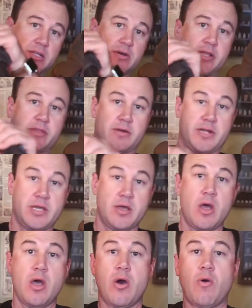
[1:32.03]
3030,
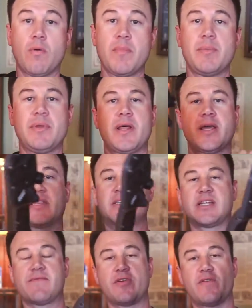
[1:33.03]
or maybe like the
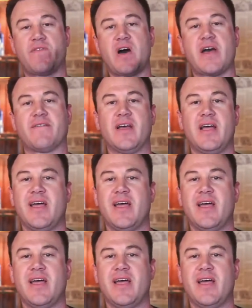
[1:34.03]
705.